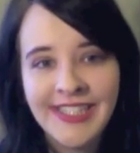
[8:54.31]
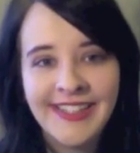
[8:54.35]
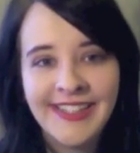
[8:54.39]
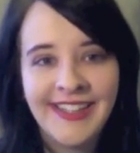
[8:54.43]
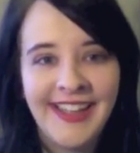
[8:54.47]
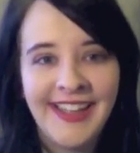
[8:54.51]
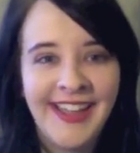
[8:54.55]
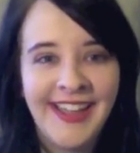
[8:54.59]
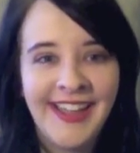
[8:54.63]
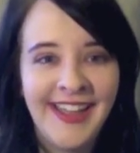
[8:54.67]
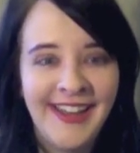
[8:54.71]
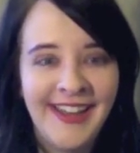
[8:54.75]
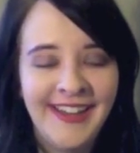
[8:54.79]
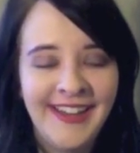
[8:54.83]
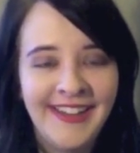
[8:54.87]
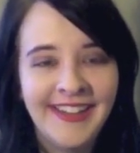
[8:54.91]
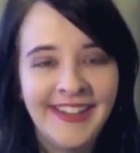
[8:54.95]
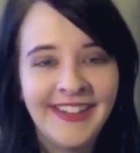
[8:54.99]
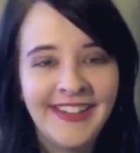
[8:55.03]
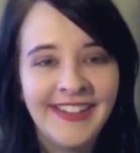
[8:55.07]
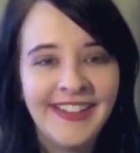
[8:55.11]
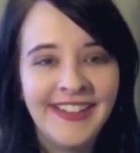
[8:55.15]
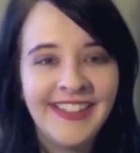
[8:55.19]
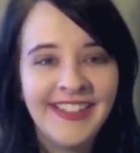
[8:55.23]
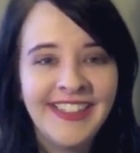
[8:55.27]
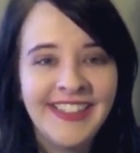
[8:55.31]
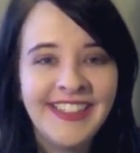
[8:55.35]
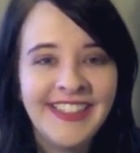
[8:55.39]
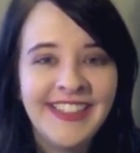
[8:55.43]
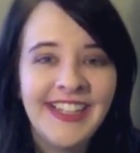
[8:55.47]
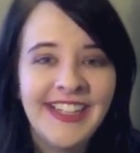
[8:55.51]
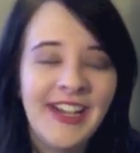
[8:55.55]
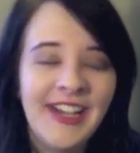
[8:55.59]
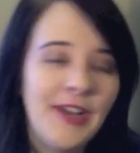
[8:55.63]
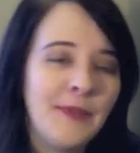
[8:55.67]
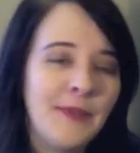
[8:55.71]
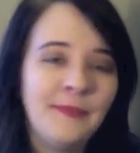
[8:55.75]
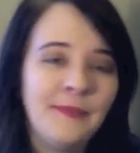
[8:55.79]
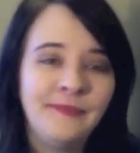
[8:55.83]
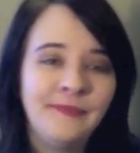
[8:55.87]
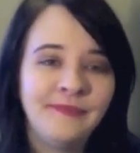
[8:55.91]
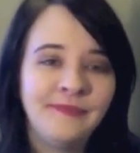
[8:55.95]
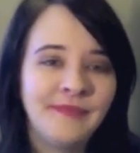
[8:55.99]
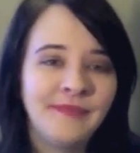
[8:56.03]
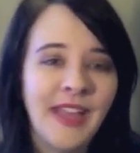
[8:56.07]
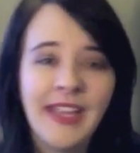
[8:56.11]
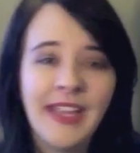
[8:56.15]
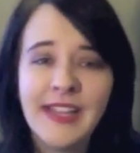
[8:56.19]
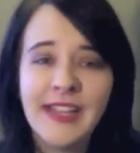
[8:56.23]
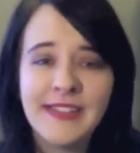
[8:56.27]
and
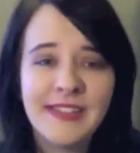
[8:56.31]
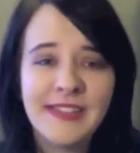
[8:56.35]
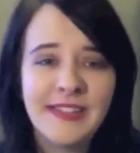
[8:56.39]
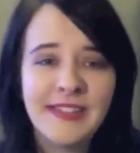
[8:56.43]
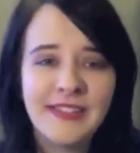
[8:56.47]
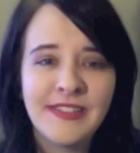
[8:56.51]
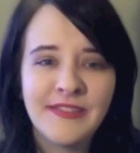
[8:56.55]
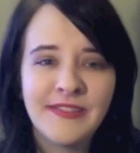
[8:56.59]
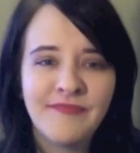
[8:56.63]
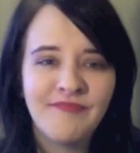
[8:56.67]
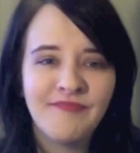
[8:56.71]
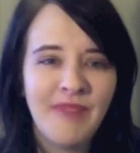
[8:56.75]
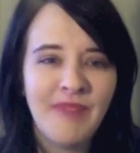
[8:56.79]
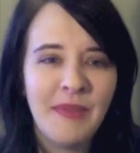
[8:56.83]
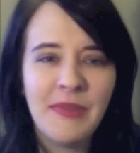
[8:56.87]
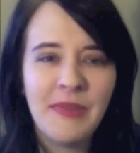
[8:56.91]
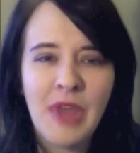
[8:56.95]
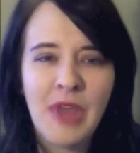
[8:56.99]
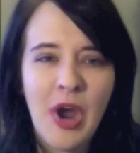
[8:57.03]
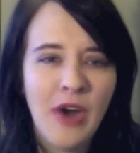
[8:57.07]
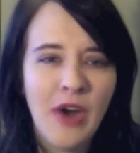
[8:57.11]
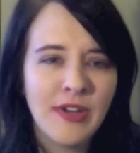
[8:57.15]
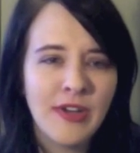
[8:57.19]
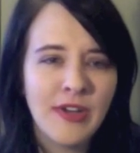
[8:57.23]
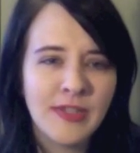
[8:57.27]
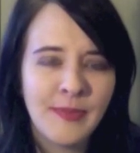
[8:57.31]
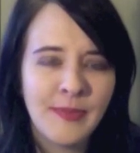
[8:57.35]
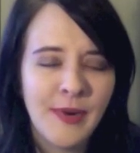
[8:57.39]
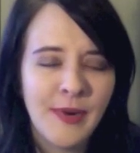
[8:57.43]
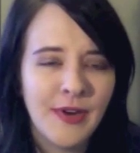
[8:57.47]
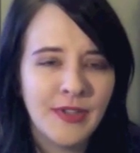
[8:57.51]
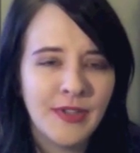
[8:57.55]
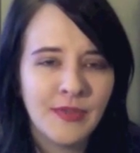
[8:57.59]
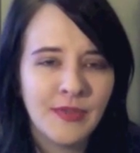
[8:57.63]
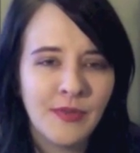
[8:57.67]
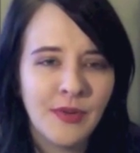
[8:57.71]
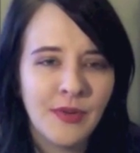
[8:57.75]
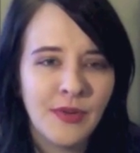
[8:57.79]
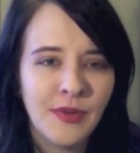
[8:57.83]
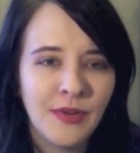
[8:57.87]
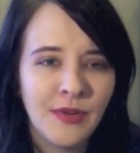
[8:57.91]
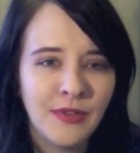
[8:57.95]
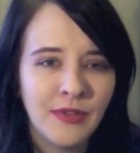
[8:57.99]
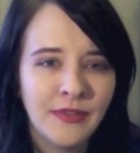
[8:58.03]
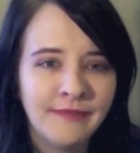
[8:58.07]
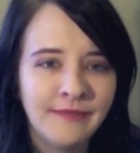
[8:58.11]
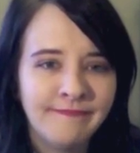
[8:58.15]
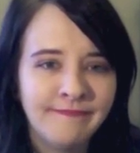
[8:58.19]
I guess maybe the hardest parts were,